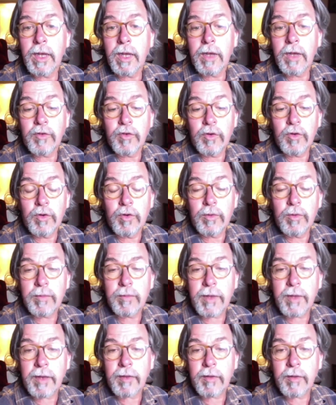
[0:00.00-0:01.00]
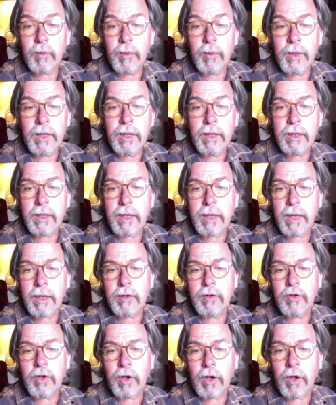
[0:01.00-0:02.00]
so that the wheel can
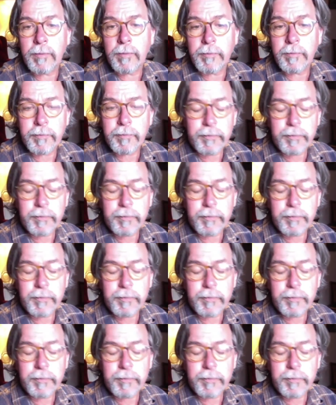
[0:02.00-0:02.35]
turn.